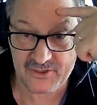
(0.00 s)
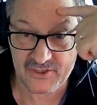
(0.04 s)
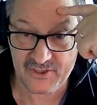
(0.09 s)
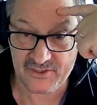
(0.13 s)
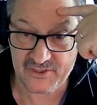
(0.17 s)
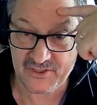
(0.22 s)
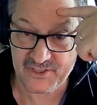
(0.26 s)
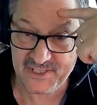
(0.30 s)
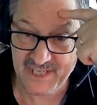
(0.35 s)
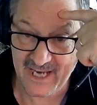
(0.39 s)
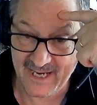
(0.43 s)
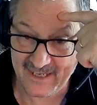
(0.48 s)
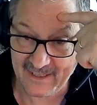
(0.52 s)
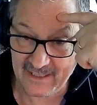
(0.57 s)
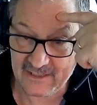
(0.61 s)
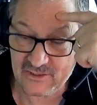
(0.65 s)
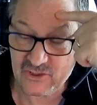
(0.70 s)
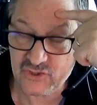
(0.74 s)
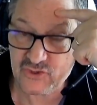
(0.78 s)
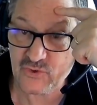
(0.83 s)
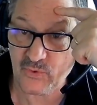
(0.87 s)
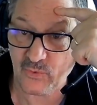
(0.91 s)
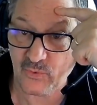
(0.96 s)
to
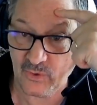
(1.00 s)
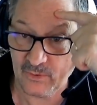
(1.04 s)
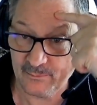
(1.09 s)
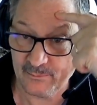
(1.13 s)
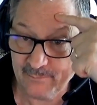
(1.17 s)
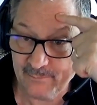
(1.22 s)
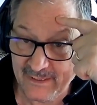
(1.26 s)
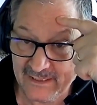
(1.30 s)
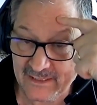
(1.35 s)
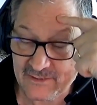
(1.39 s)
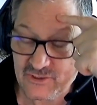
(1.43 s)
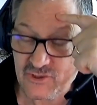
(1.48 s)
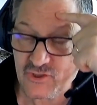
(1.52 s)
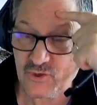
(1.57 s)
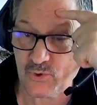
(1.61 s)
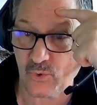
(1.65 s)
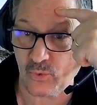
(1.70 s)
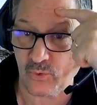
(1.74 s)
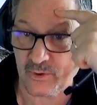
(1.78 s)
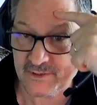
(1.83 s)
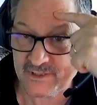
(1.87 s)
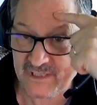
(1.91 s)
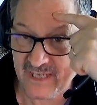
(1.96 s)
seconds or minutes
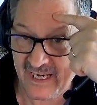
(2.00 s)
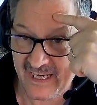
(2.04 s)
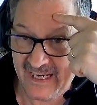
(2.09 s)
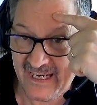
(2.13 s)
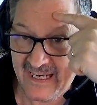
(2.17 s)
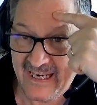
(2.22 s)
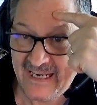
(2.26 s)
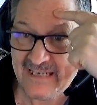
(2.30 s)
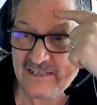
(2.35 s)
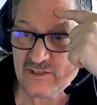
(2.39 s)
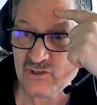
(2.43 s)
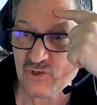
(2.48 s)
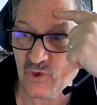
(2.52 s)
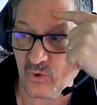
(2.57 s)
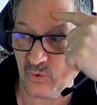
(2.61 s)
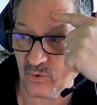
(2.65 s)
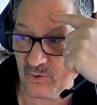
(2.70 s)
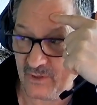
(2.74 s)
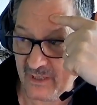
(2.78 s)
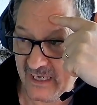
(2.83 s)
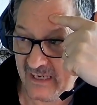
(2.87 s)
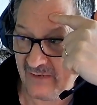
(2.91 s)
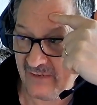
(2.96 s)
or days
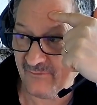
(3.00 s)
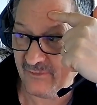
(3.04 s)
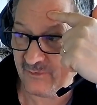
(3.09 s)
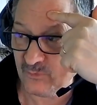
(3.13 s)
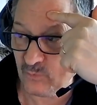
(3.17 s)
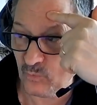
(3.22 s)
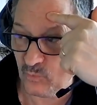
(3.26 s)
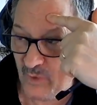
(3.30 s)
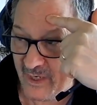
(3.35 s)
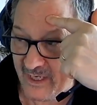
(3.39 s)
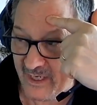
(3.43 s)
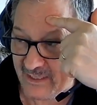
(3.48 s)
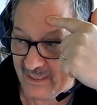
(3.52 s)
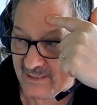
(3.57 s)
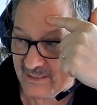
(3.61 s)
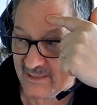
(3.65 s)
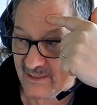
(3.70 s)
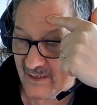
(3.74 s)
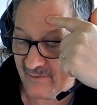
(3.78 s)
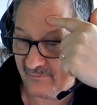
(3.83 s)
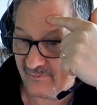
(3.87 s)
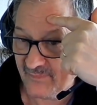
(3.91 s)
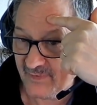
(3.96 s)
or even weeks
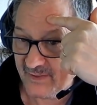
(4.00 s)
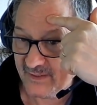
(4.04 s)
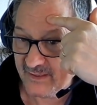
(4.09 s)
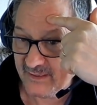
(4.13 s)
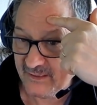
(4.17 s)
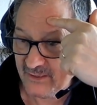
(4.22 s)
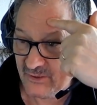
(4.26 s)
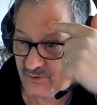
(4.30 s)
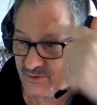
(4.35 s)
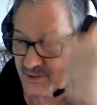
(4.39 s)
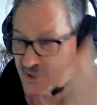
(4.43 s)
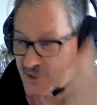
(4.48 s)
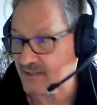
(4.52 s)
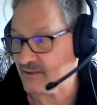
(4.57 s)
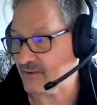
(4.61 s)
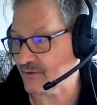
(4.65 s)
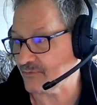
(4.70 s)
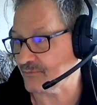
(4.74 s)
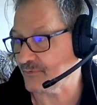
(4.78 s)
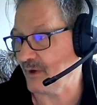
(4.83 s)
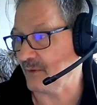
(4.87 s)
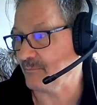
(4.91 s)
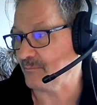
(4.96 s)
using the
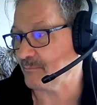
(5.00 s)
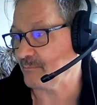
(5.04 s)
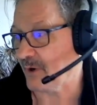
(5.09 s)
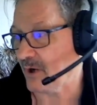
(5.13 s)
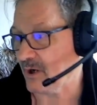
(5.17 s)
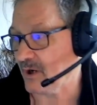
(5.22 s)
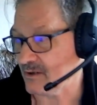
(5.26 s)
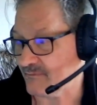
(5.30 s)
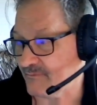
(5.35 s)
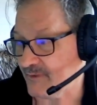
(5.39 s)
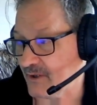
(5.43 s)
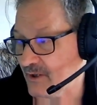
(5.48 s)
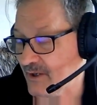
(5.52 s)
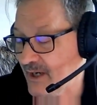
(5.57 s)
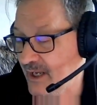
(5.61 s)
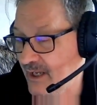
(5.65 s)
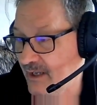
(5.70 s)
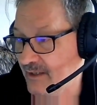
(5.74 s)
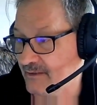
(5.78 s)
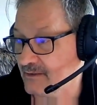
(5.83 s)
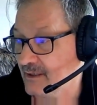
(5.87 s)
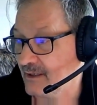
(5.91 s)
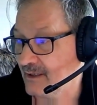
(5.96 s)
front part of your
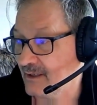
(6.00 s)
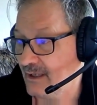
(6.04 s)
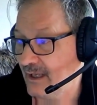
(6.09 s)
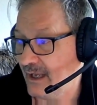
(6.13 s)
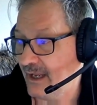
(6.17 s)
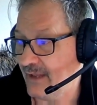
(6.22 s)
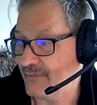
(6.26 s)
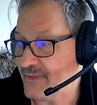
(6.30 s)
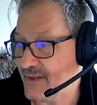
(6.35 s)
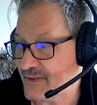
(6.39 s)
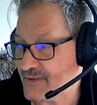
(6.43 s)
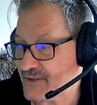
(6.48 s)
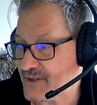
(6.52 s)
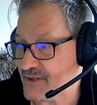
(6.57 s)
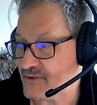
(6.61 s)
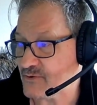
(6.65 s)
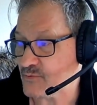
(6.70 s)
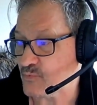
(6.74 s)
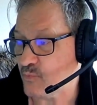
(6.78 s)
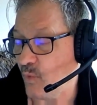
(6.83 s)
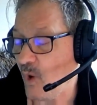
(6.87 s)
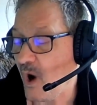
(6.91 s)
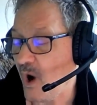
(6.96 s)
head. And this
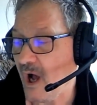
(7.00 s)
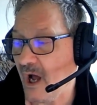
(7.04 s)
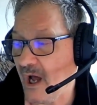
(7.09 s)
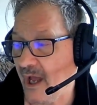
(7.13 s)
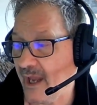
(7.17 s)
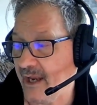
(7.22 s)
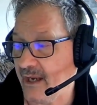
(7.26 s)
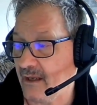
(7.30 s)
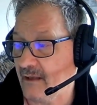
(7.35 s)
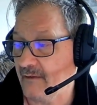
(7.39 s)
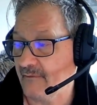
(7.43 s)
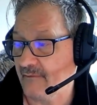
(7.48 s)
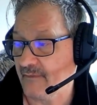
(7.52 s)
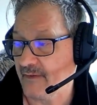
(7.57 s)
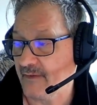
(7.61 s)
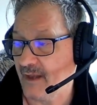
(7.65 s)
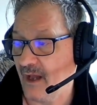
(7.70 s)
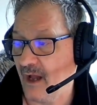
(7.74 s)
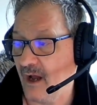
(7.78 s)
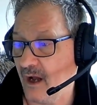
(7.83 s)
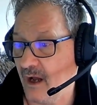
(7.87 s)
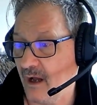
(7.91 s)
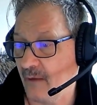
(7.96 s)
is why
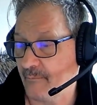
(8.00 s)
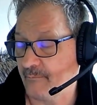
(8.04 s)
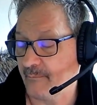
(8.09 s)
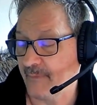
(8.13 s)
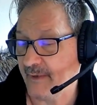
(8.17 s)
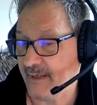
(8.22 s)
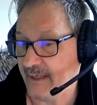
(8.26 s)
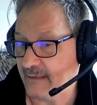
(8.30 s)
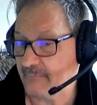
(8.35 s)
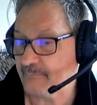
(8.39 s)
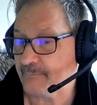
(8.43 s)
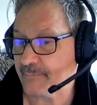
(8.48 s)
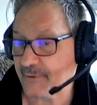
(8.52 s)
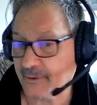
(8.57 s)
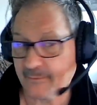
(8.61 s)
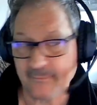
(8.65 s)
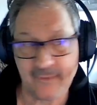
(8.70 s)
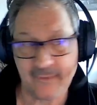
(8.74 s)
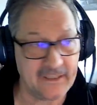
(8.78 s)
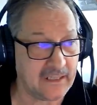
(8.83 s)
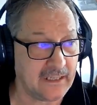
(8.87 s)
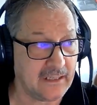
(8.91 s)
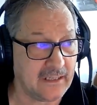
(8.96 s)

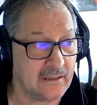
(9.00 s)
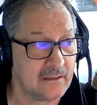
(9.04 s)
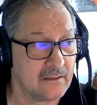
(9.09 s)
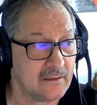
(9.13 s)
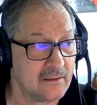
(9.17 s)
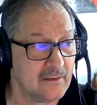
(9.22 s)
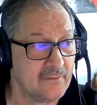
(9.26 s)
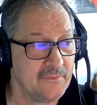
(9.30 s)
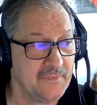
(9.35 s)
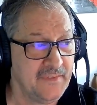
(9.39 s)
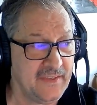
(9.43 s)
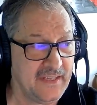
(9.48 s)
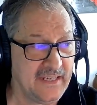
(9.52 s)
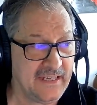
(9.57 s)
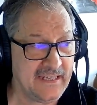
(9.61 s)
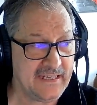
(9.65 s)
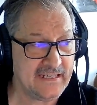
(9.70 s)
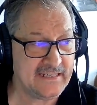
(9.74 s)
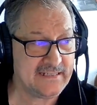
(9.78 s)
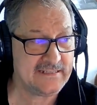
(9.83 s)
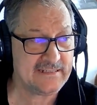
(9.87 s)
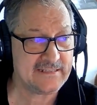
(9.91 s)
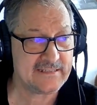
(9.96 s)
implementing
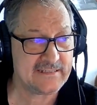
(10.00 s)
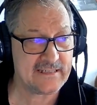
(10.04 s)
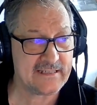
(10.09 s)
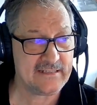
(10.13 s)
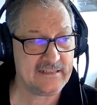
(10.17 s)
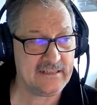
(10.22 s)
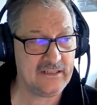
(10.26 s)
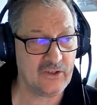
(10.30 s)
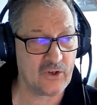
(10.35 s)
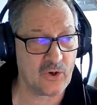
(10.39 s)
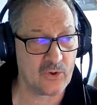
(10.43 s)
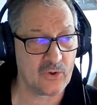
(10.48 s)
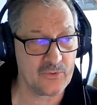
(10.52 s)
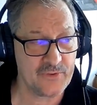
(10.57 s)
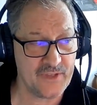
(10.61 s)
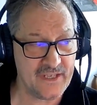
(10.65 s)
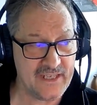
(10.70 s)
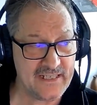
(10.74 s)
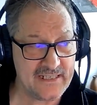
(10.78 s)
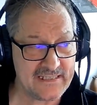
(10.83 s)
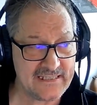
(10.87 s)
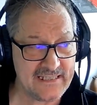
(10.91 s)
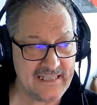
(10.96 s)
these, you know,
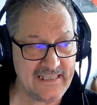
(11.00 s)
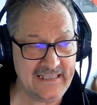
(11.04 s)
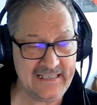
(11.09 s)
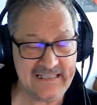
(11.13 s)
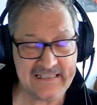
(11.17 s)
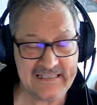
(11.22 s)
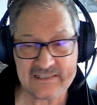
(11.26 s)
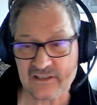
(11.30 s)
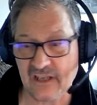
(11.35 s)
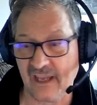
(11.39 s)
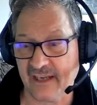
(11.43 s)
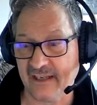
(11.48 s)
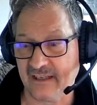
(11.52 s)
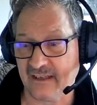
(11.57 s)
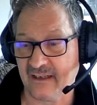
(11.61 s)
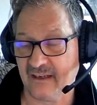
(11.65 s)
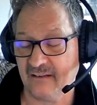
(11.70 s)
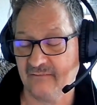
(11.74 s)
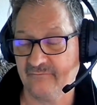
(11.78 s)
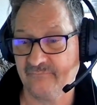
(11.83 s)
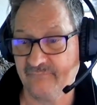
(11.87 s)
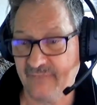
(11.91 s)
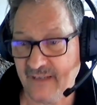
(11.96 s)
these things like
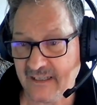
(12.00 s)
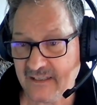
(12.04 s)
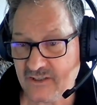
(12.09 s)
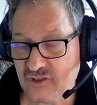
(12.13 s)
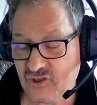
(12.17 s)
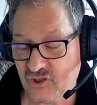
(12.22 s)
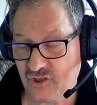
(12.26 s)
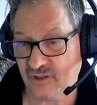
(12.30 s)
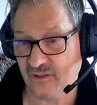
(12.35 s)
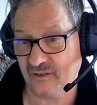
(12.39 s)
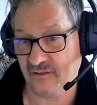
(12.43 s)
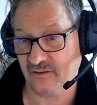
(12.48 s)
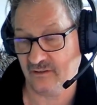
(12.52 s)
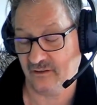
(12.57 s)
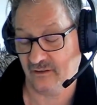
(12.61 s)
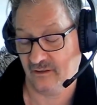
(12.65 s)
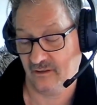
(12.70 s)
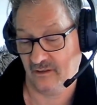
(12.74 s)
conviction